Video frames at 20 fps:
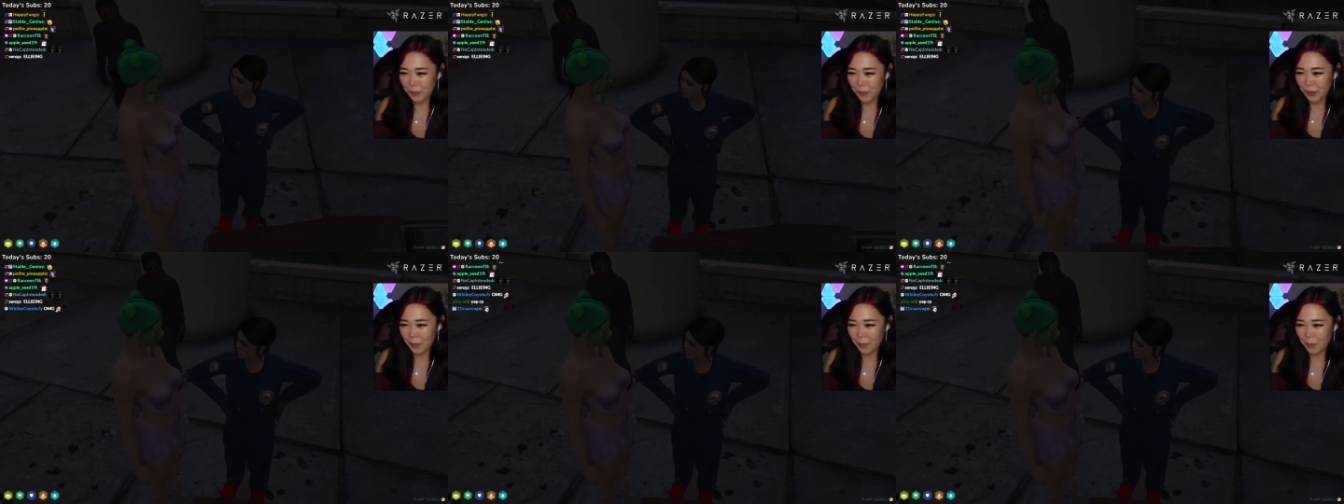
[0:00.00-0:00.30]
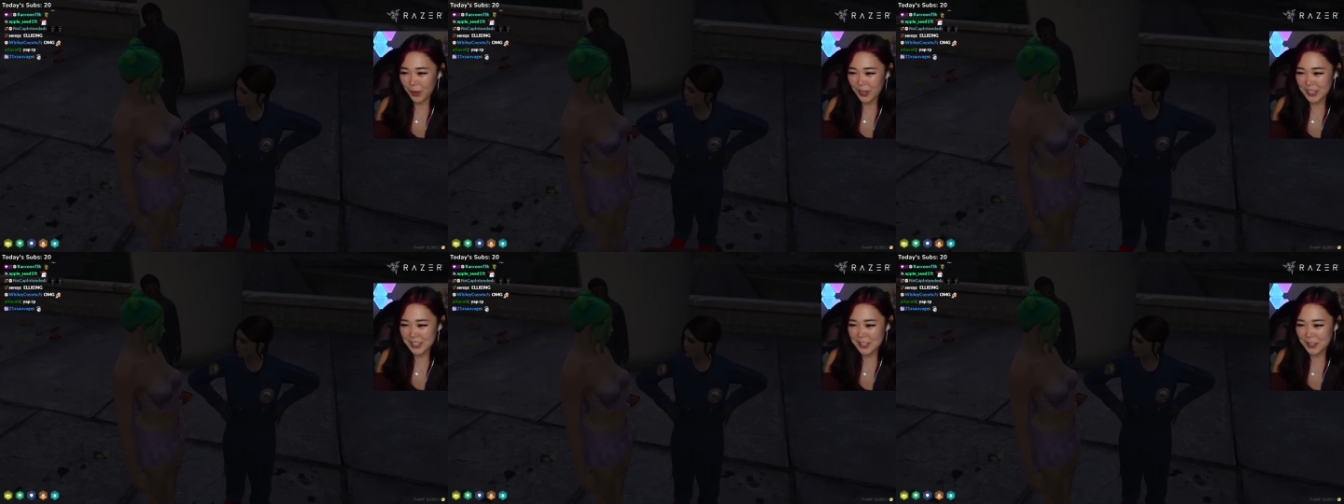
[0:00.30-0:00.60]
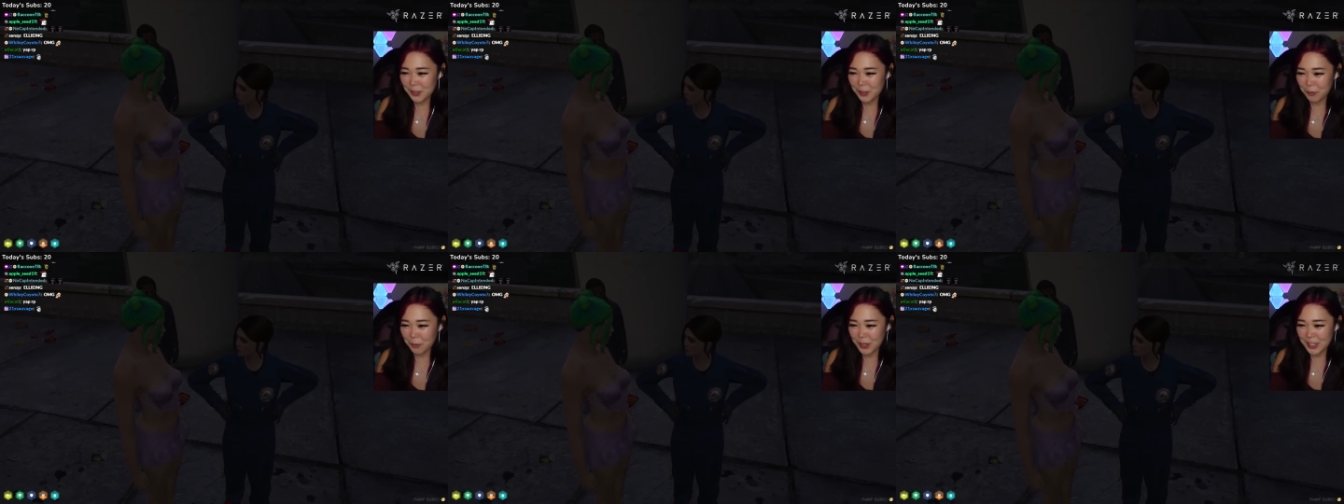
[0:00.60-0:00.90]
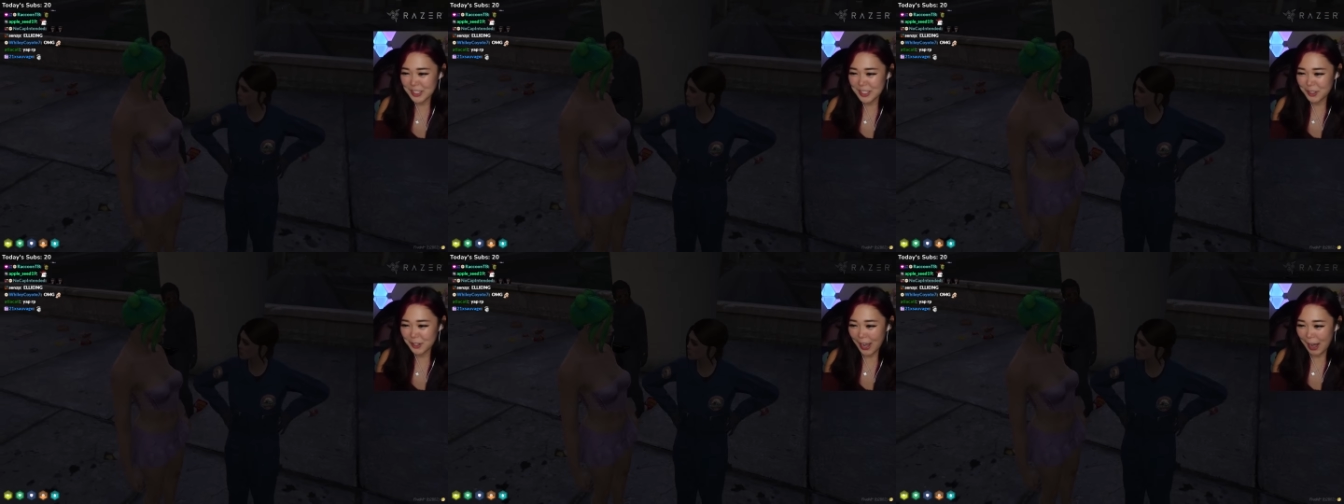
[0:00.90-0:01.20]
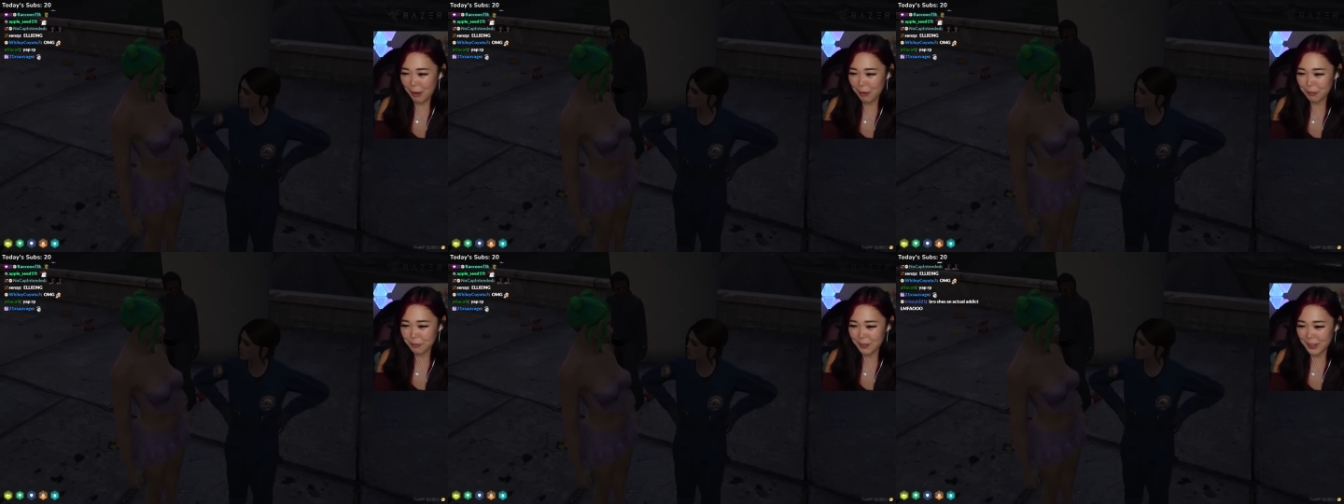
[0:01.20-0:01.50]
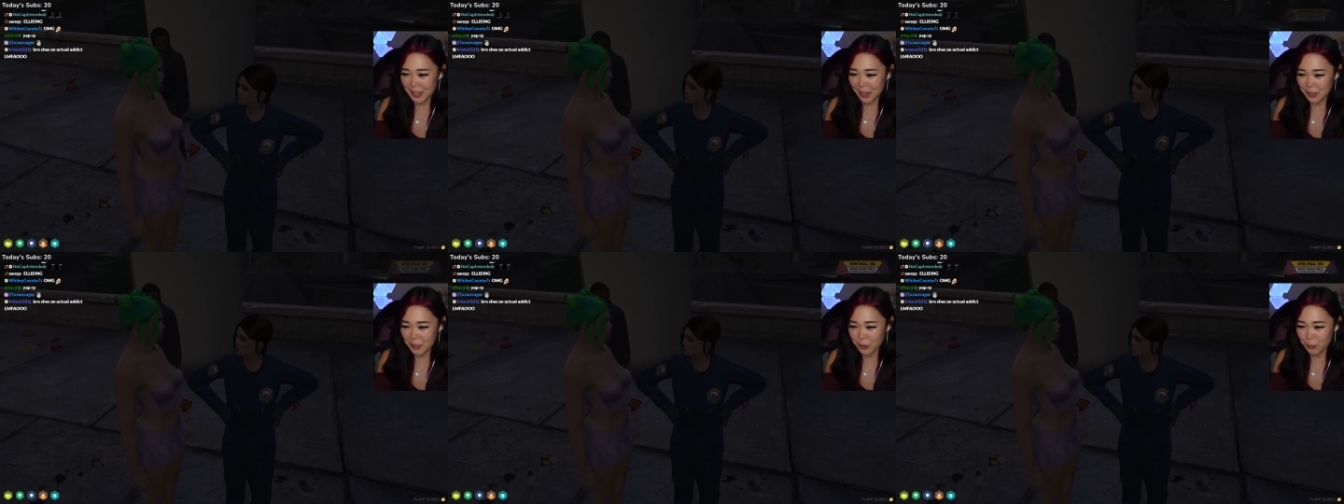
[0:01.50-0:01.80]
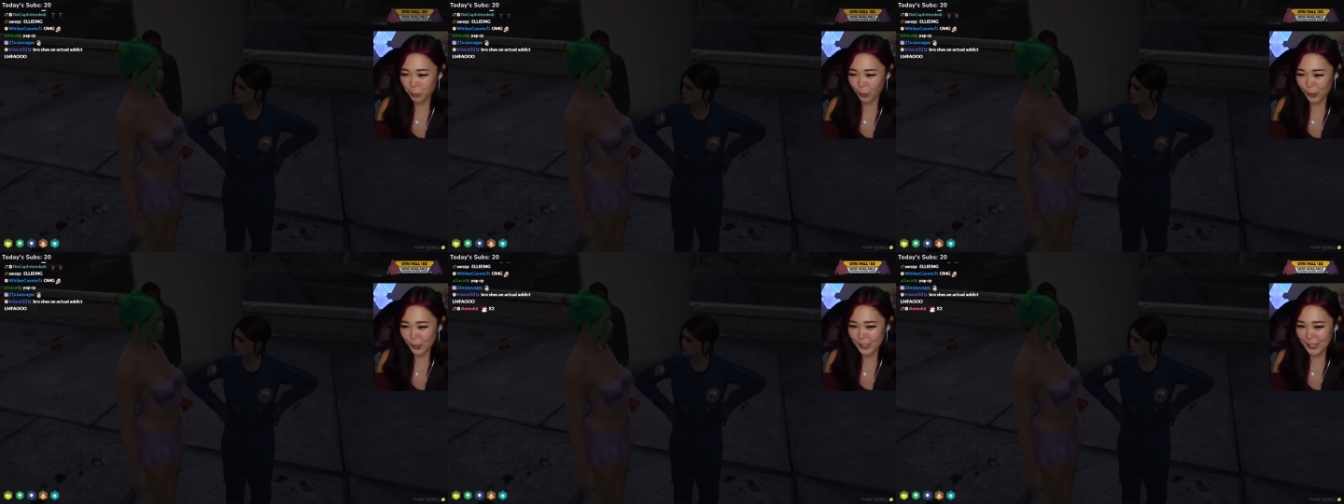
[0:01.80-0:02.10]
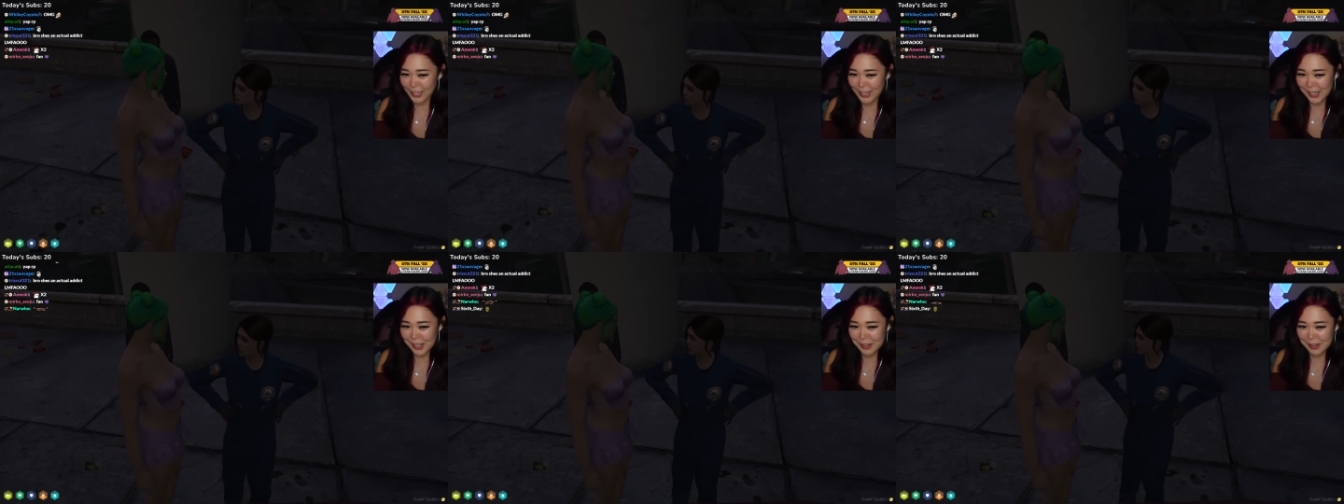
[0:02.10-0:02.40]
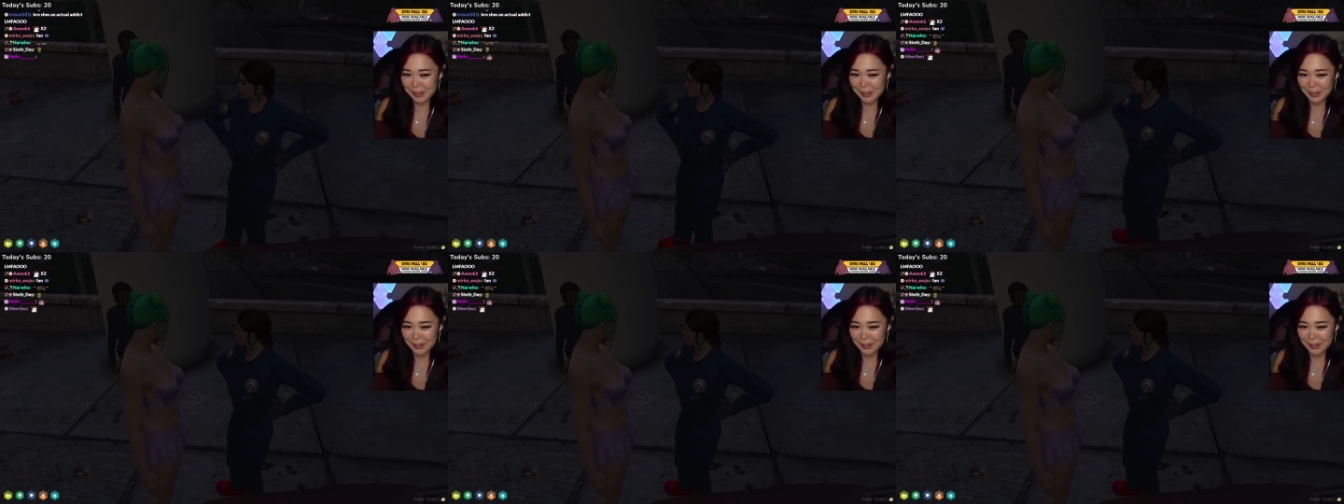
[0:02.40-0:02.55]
What is your, what is your outfit? Are you working?